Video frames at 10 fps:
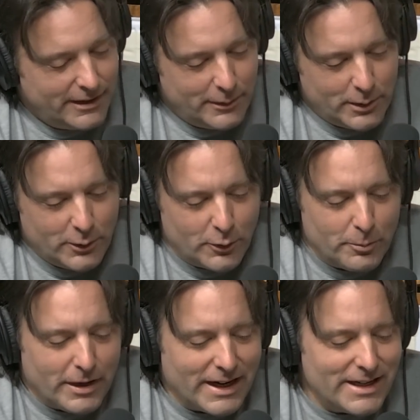I would go to
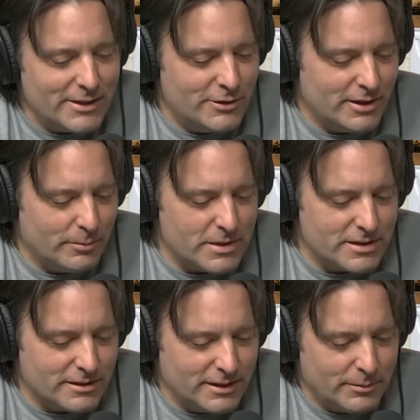
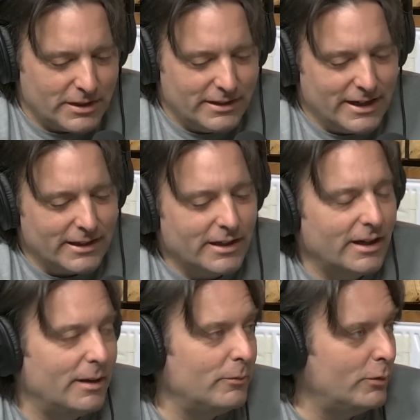
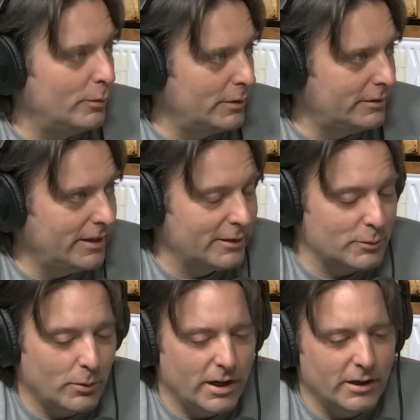
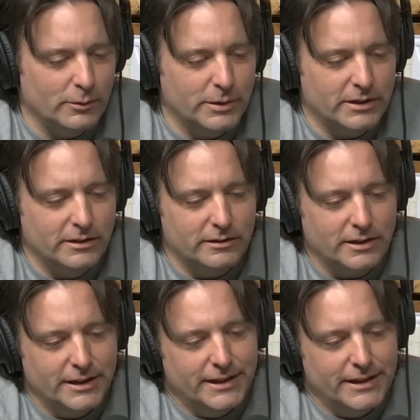mygemsleep.com/wild, because